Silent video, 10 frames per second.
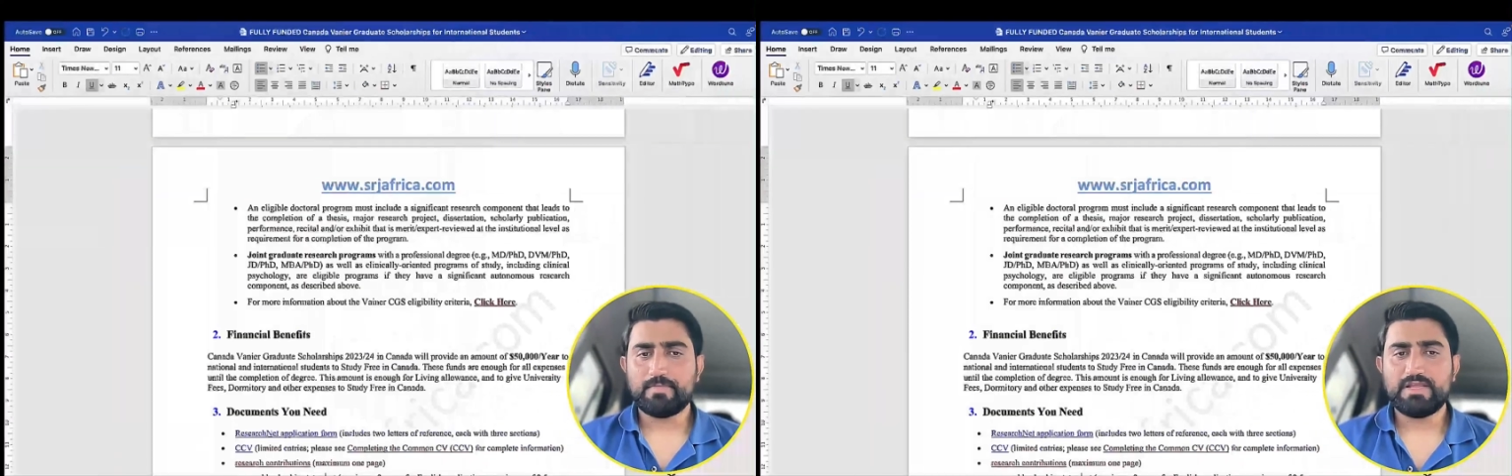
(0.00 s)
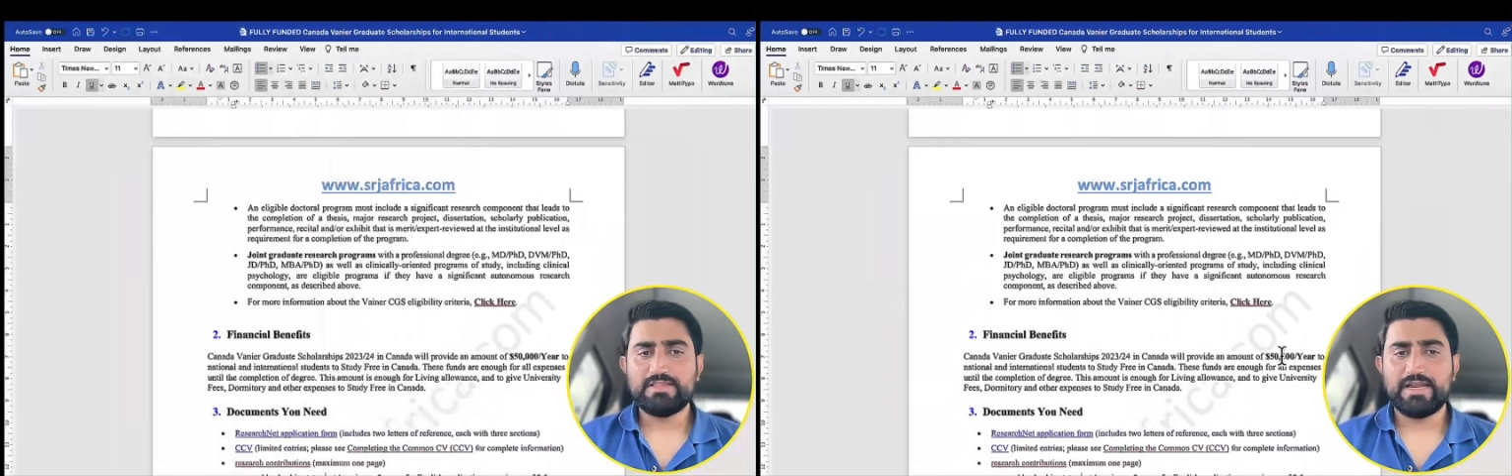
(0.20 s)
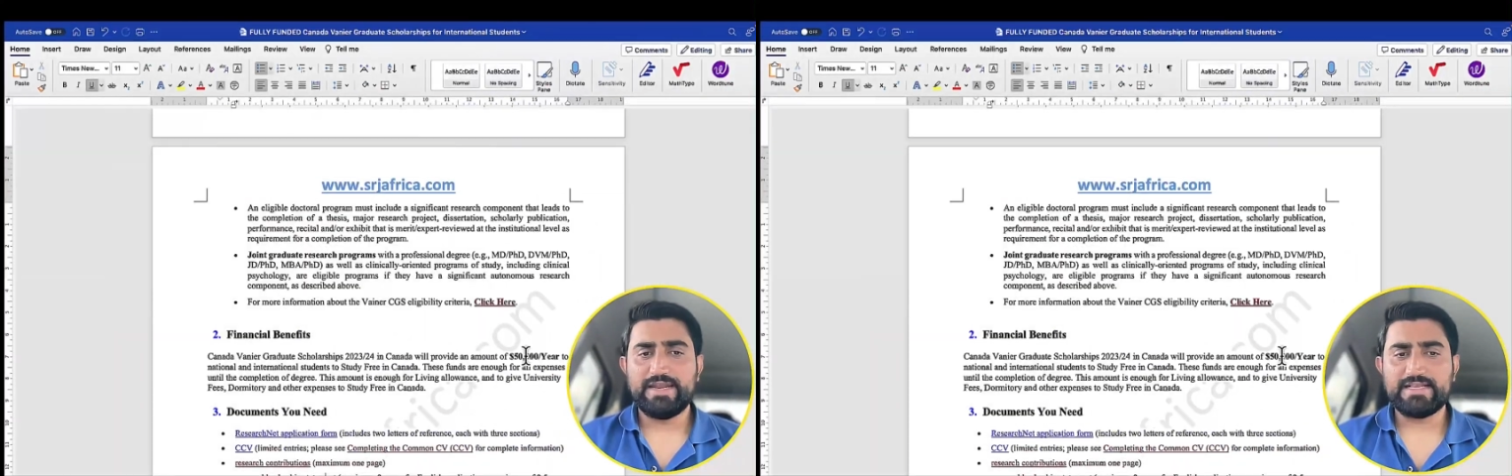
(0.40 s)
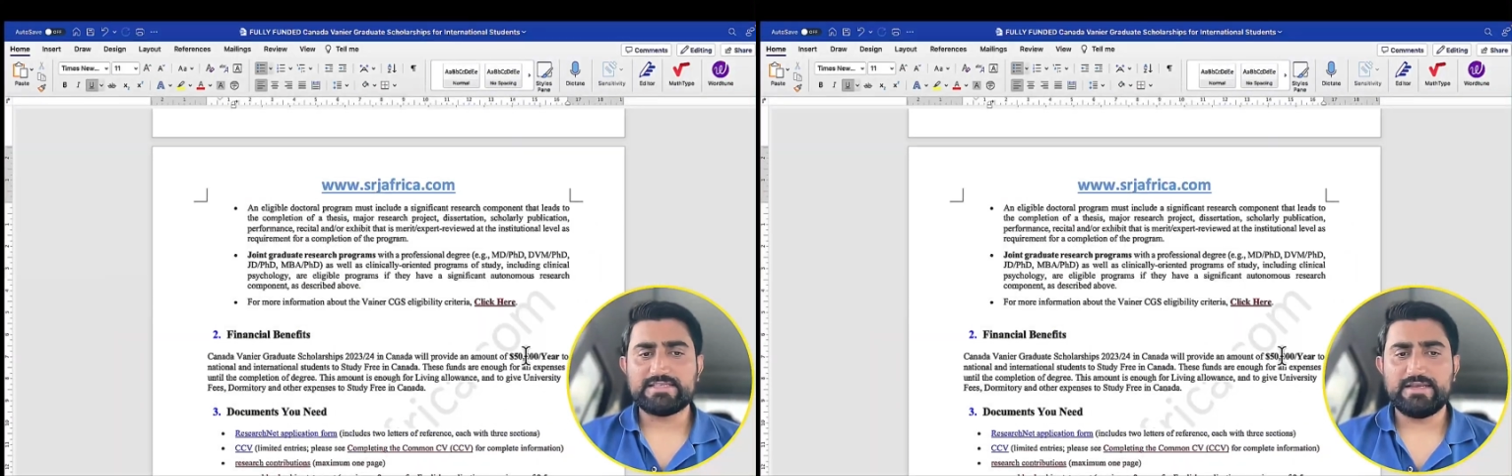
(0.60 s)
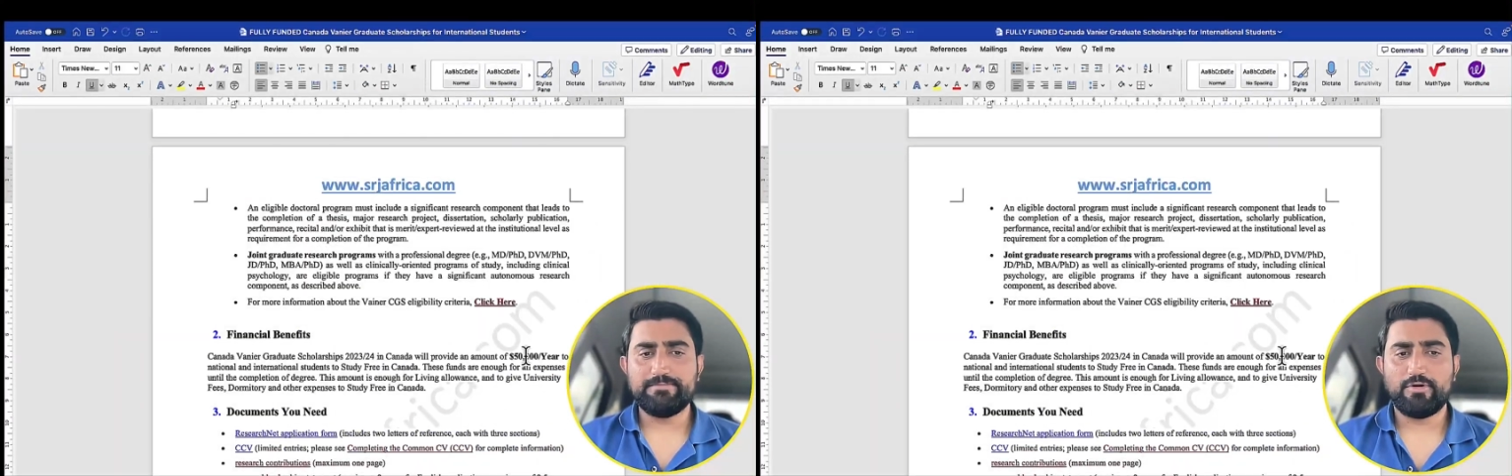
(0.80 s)

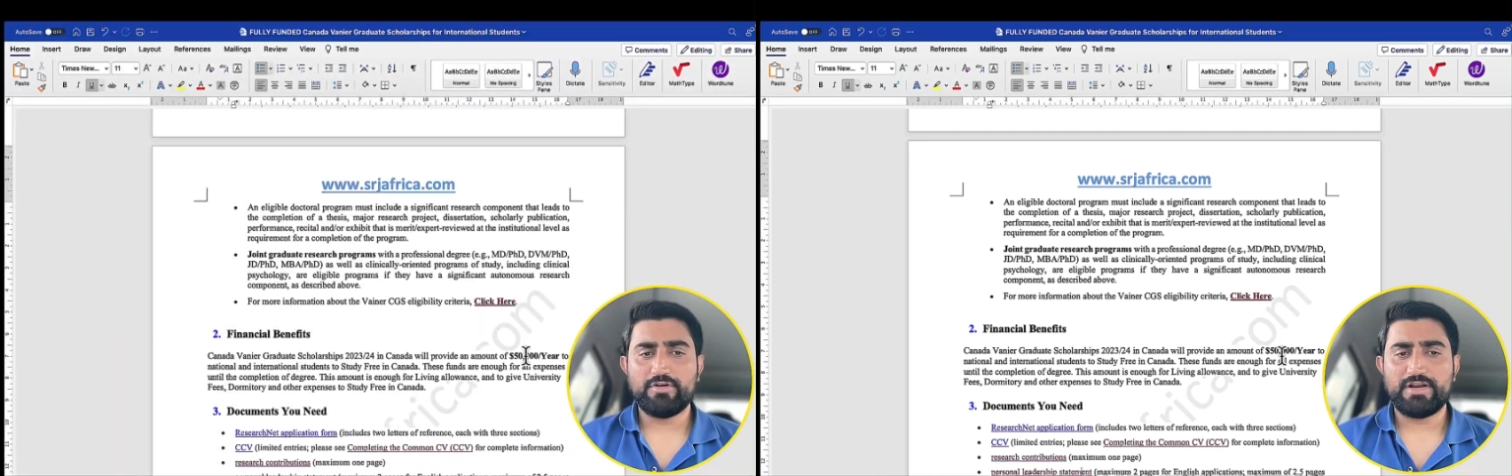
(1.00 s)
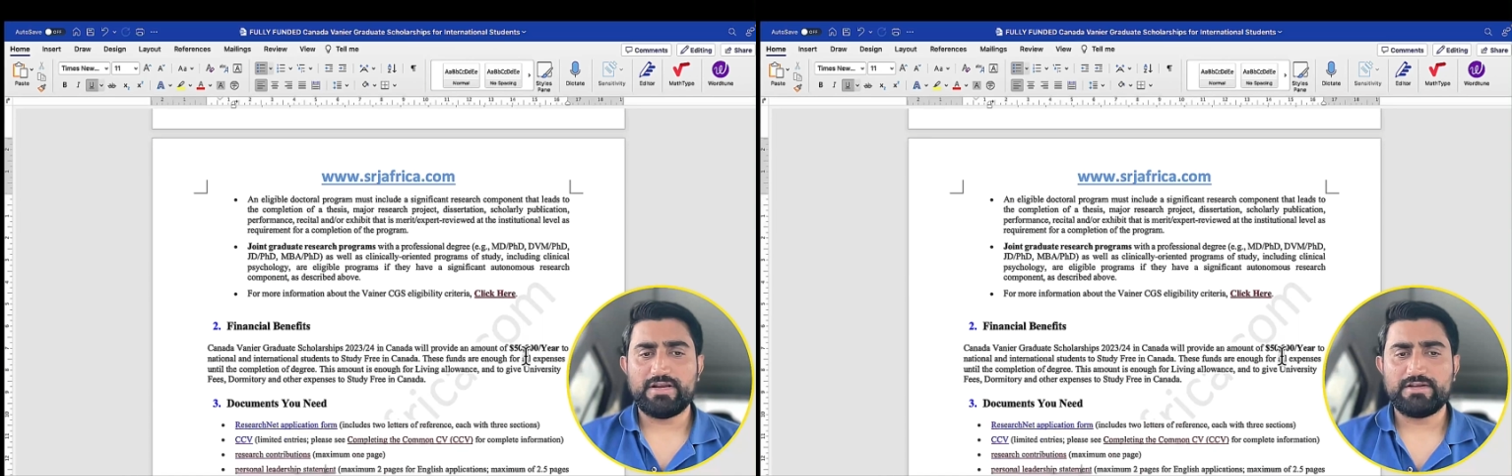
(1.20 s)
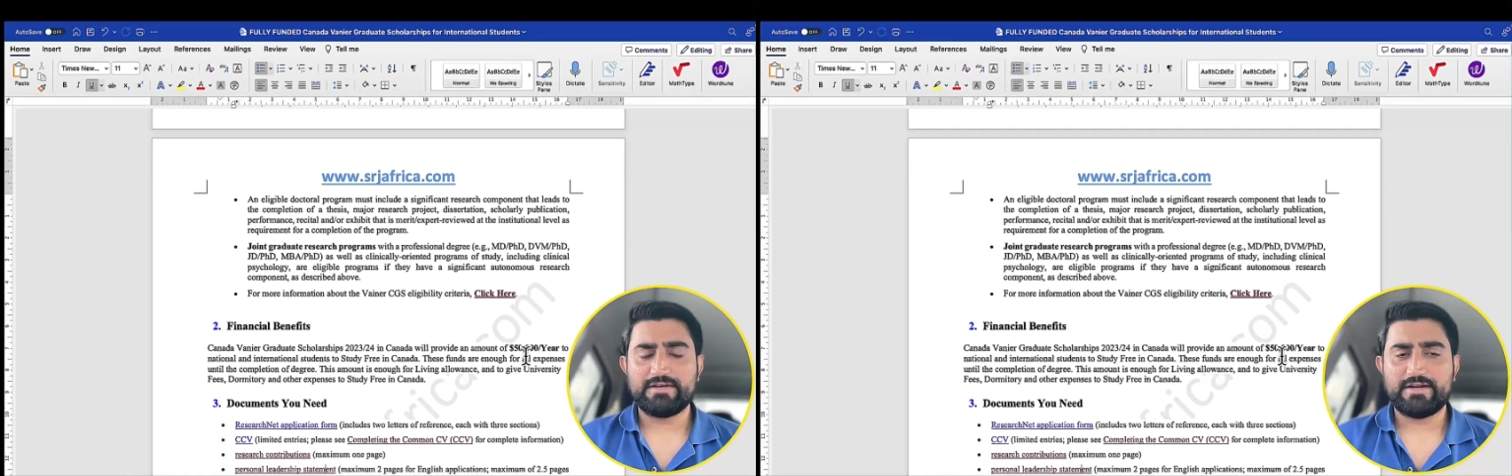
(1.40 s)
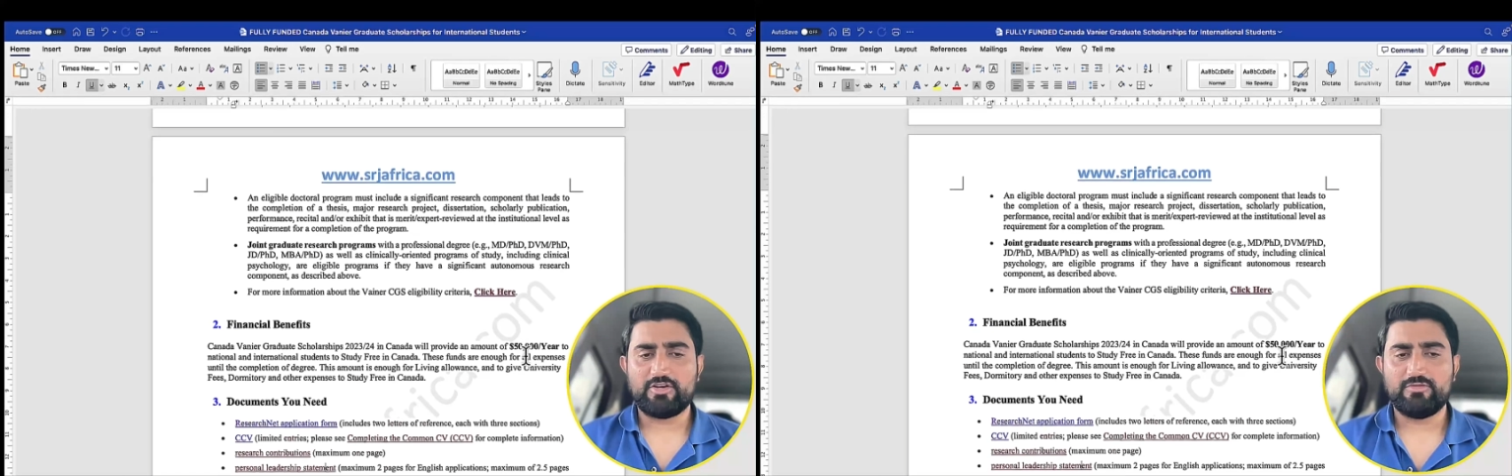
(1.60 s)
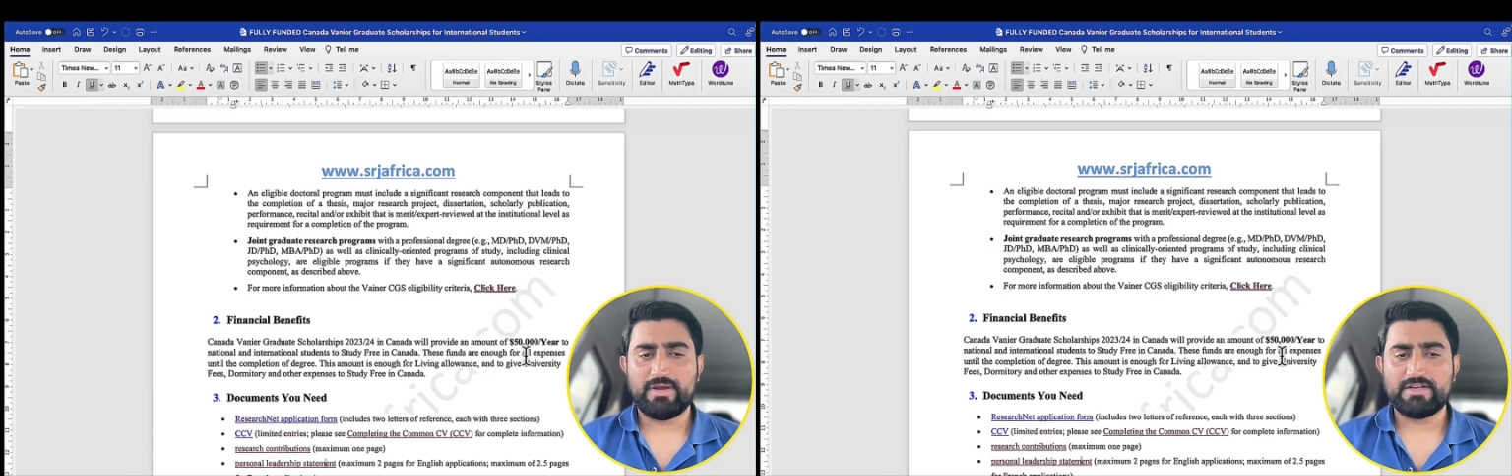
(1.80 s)

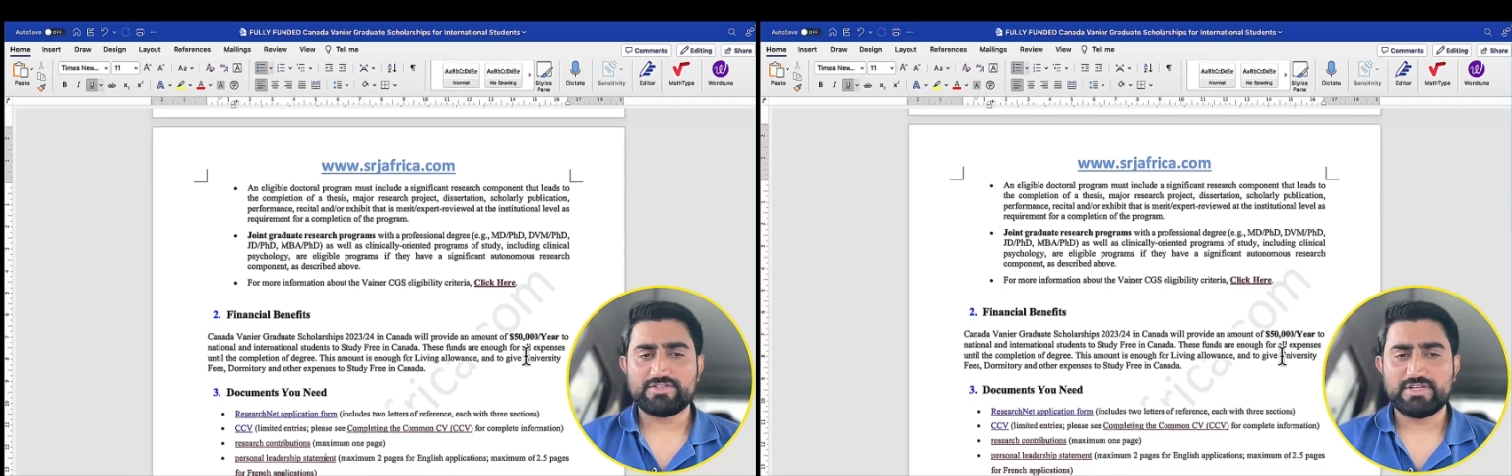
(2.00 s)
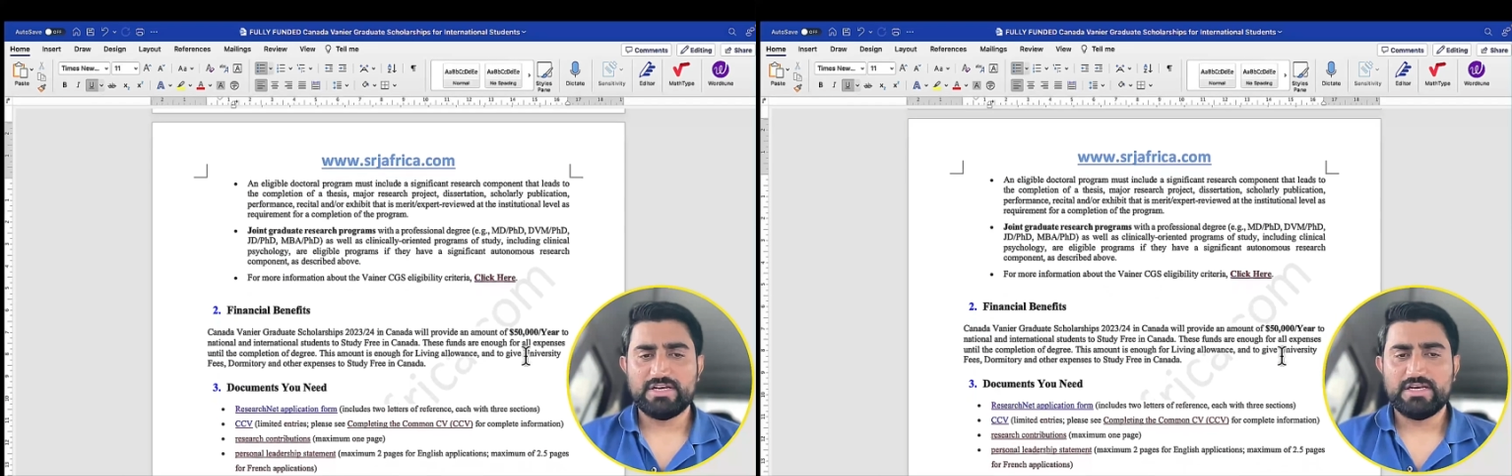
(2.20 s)
document,